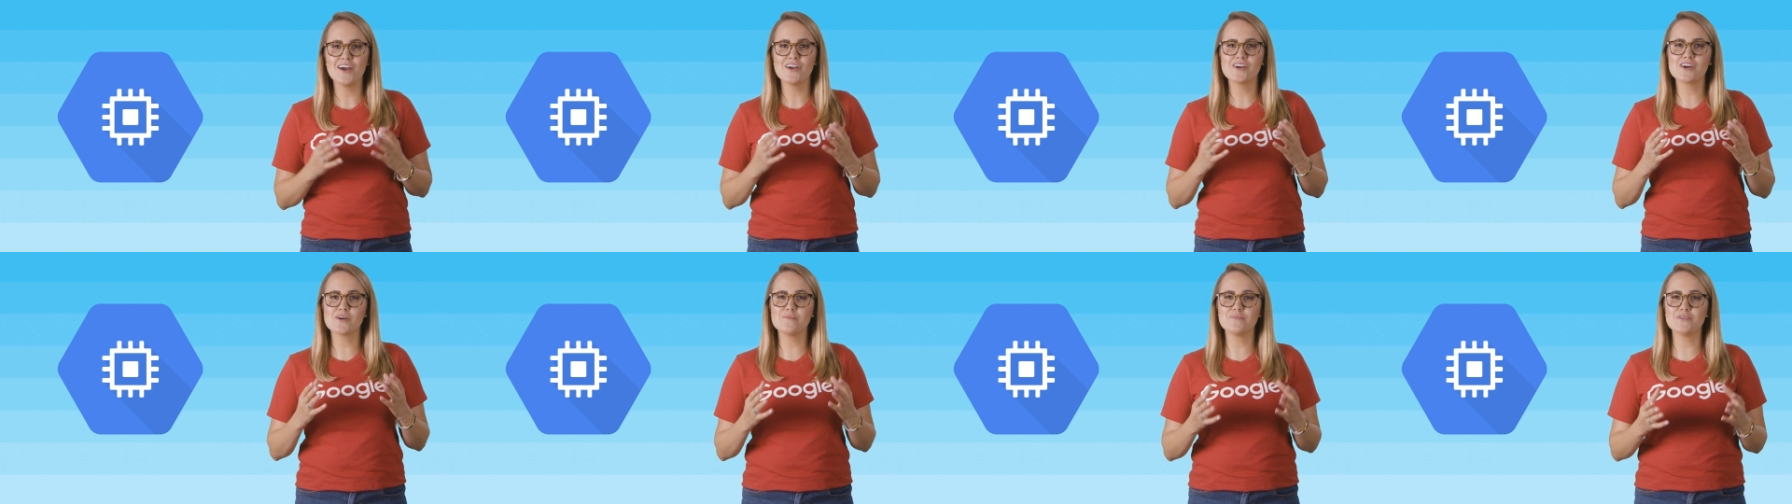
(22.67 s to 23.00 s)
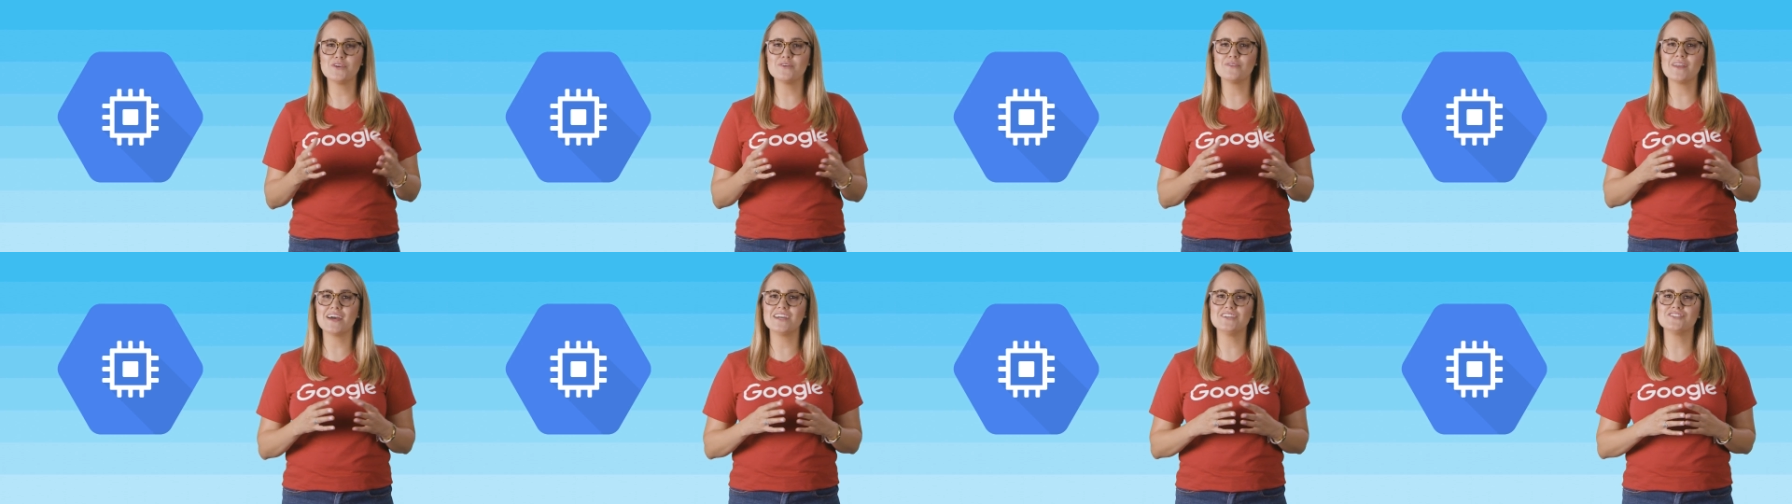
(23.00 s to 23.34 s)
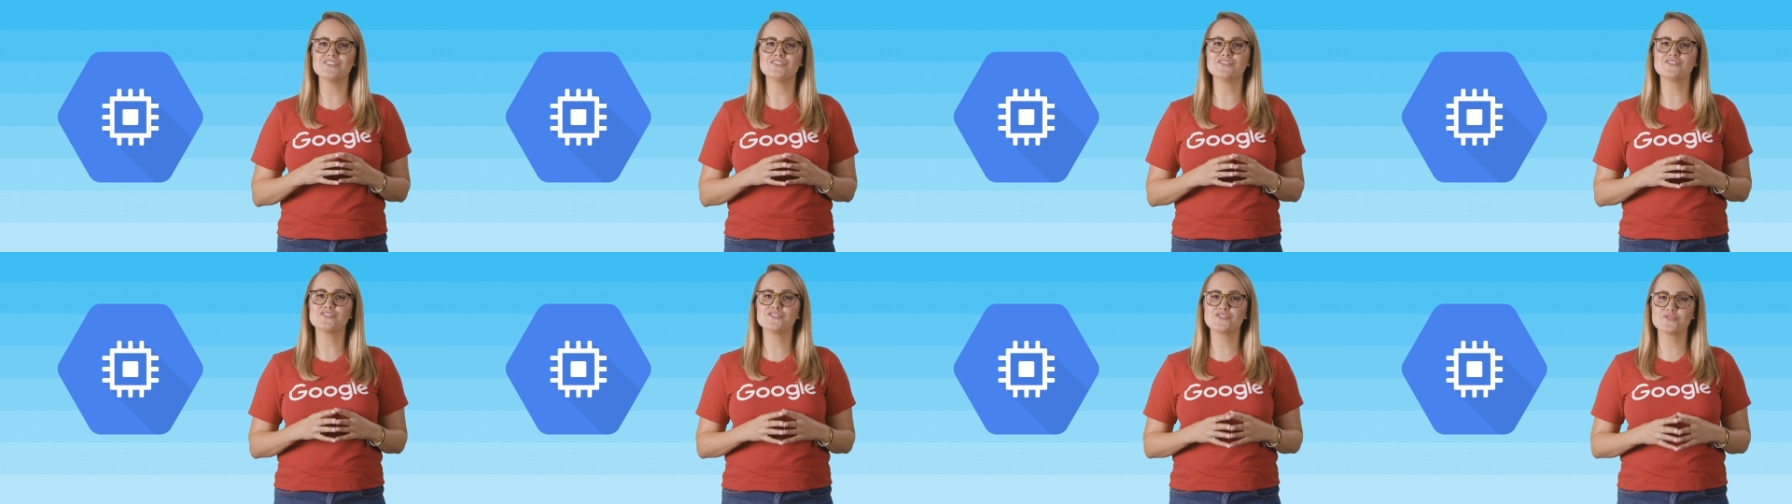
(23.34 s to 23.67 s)
Compute
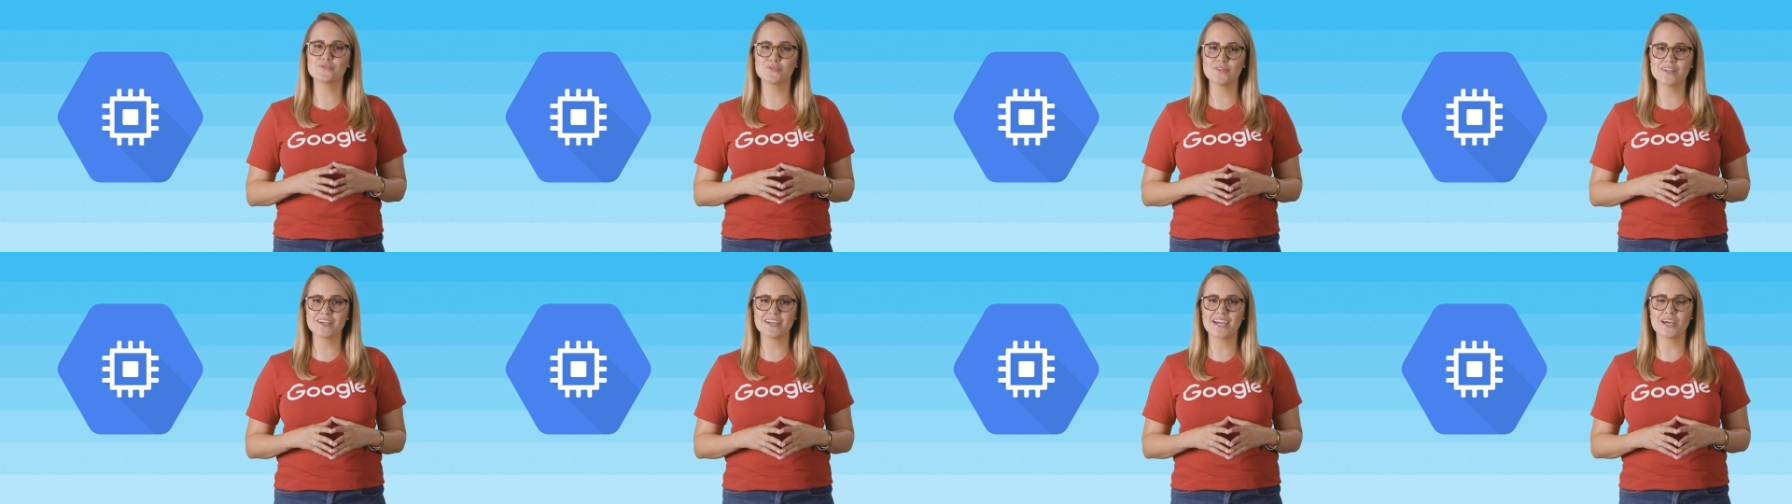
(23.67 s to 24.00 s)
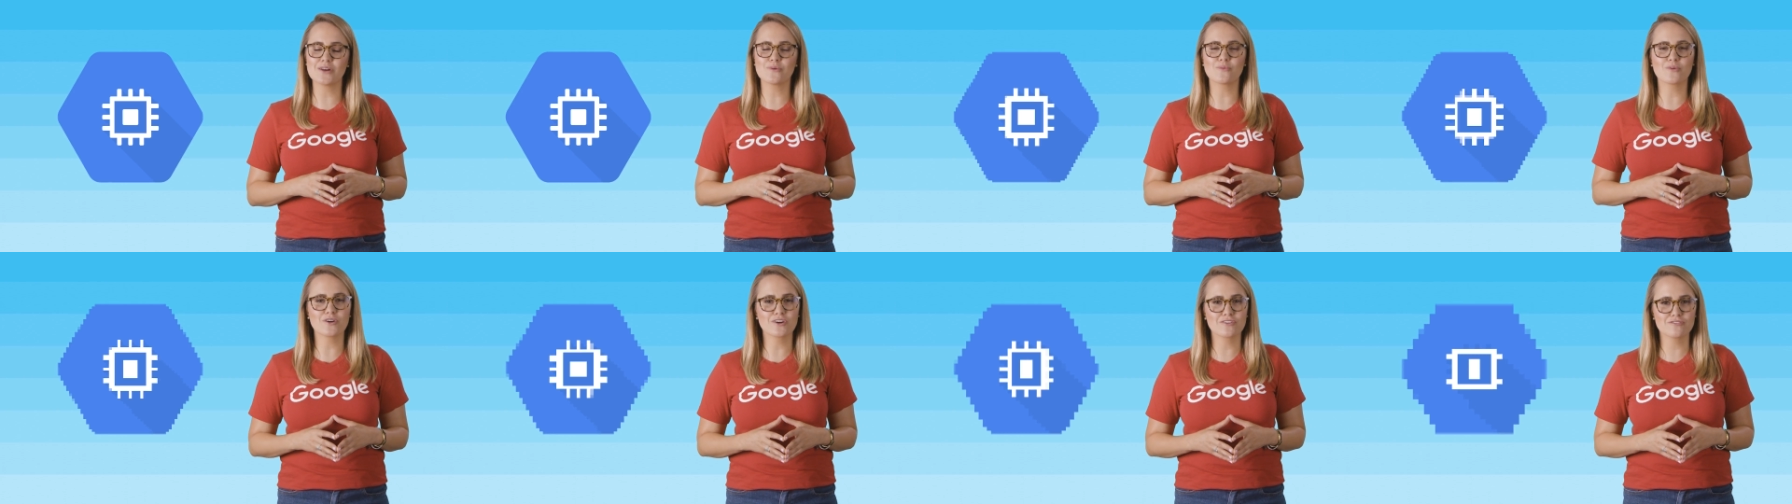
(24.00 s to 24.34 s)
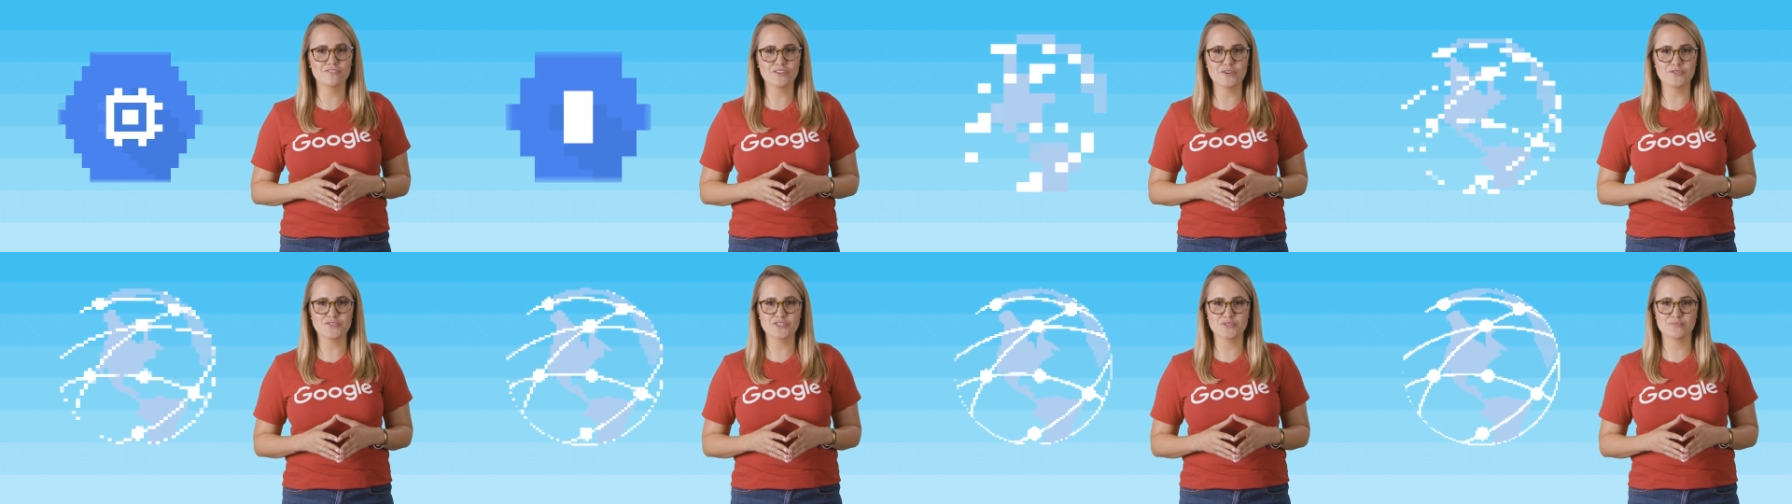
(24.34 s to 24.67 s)
Engine's tooling and
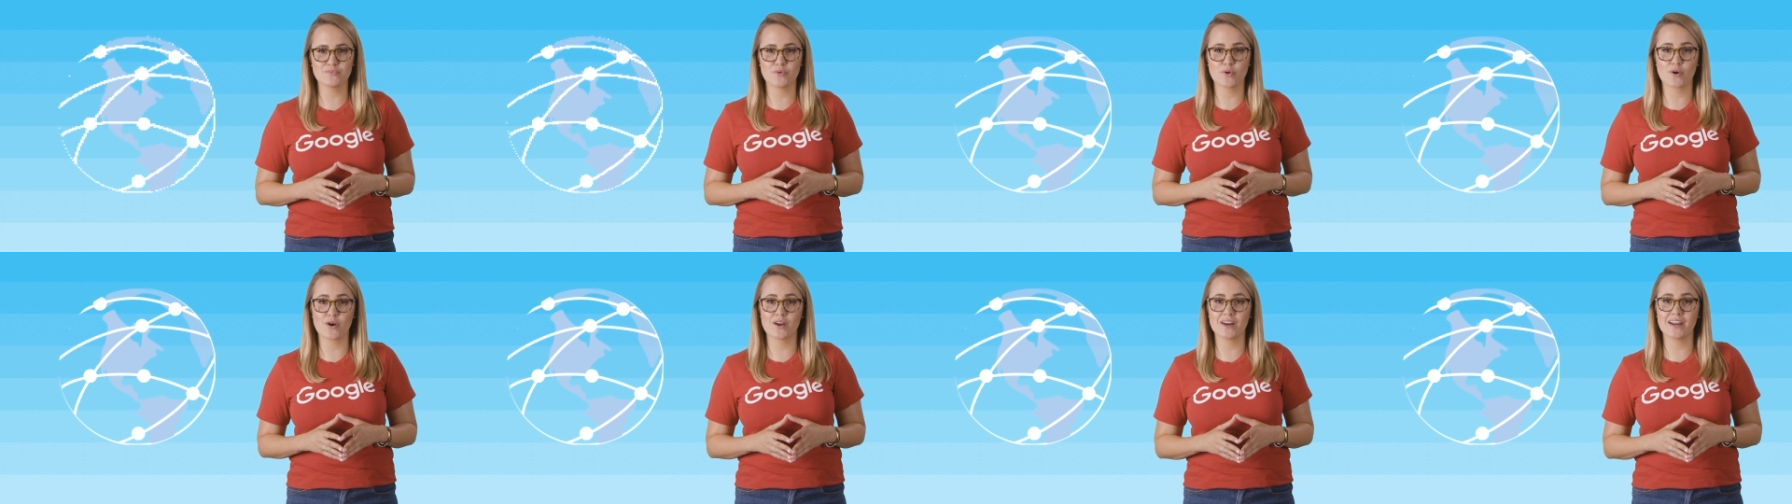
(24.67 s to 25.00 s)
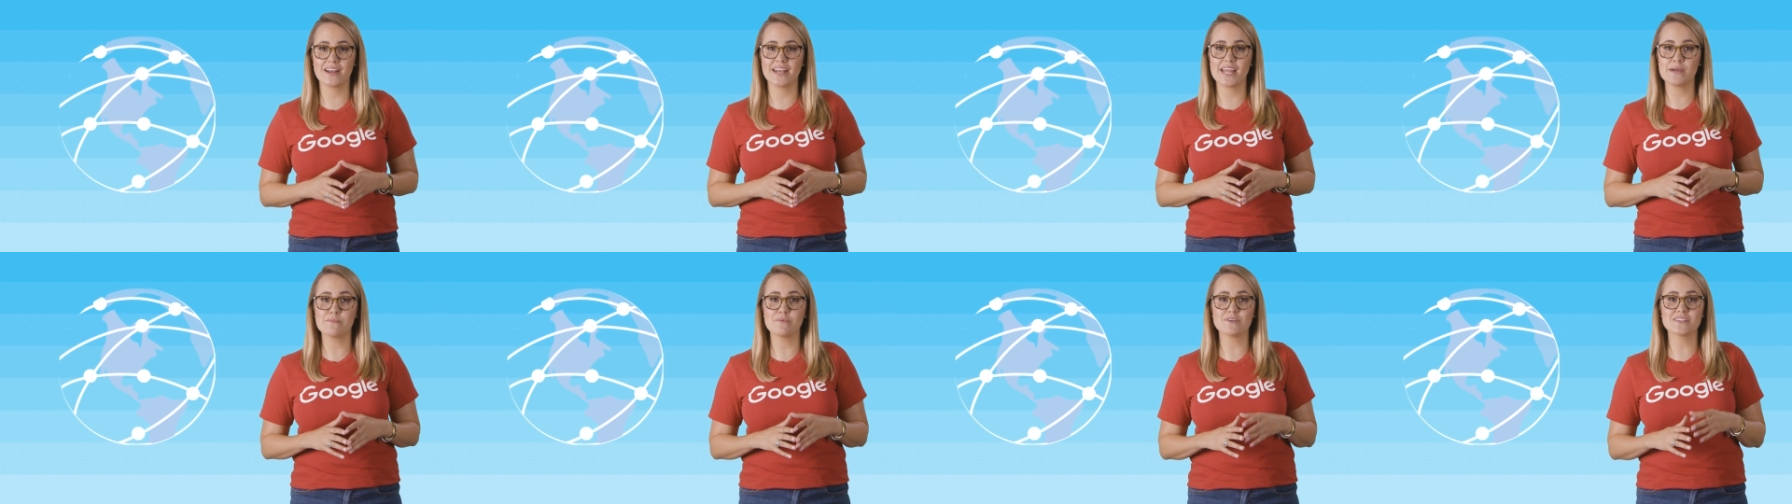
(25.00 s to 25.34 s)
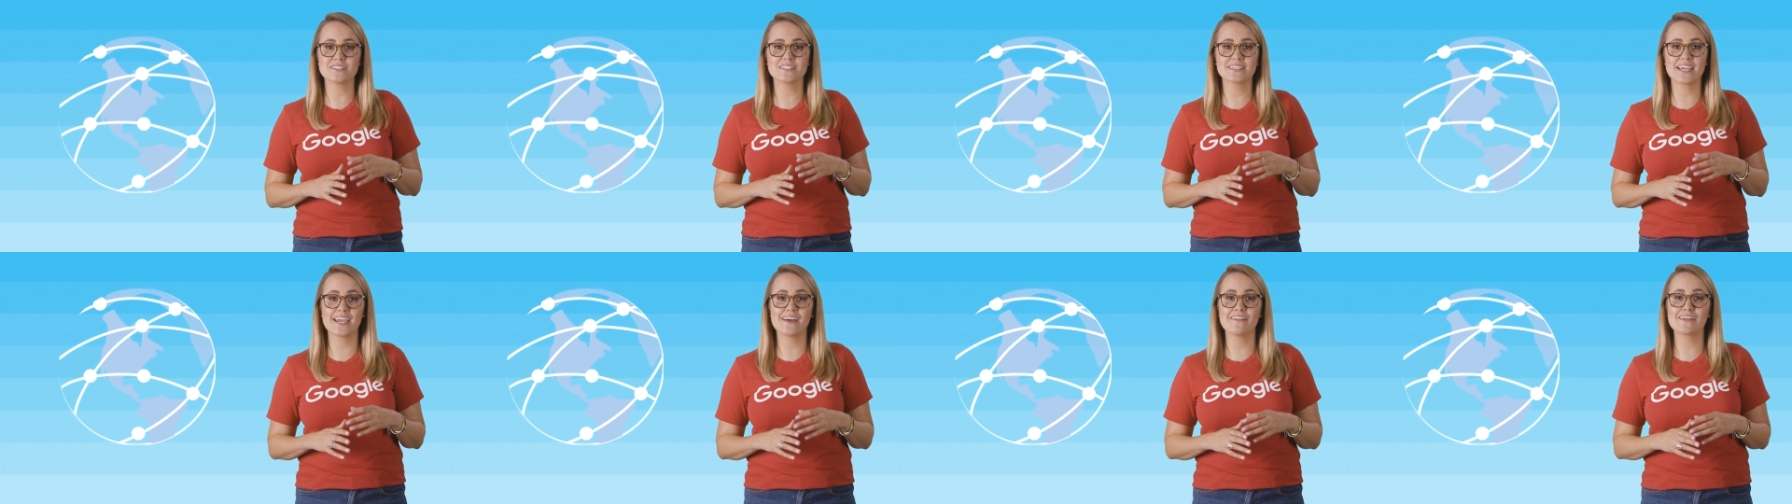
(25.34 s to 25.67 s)
workflow support enable
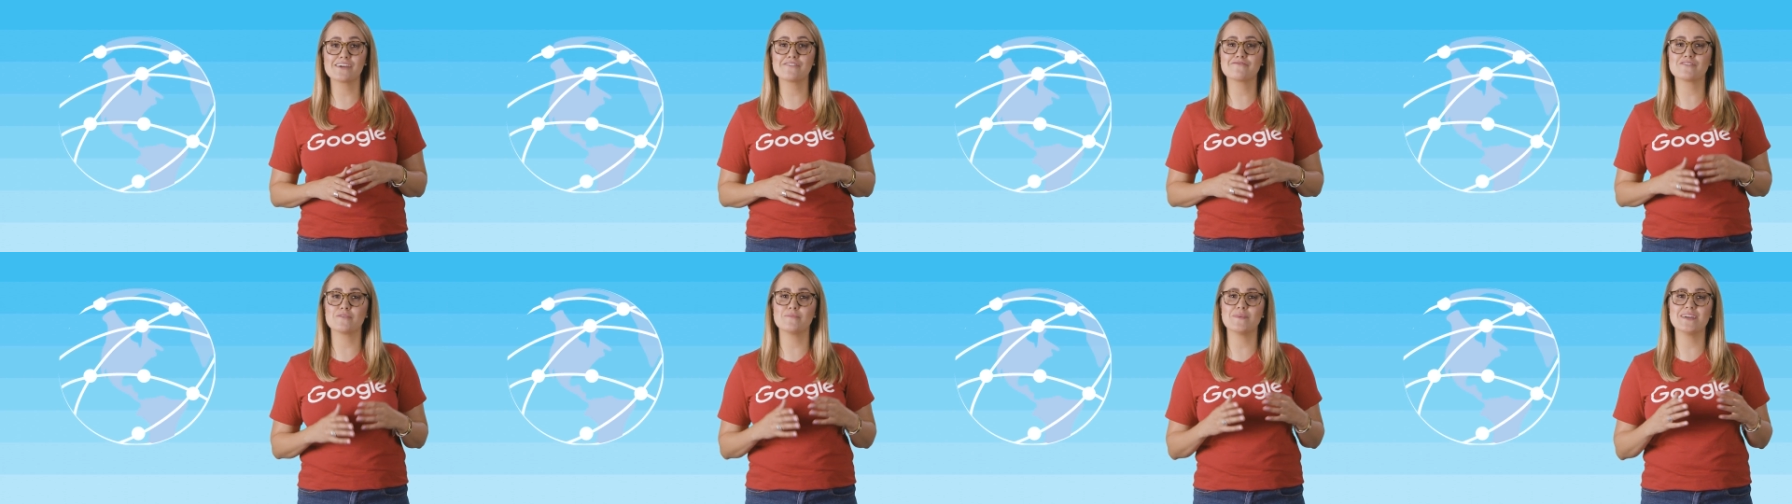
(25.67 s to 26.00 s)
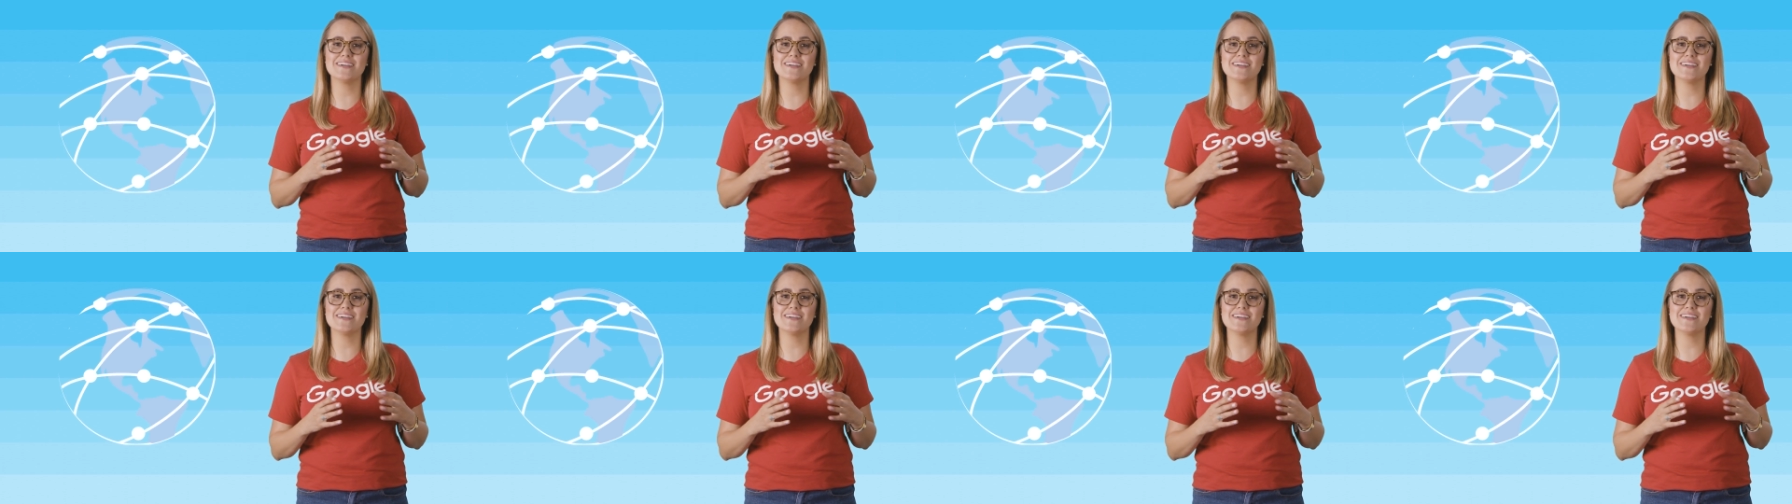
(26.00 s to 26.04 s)
scaling from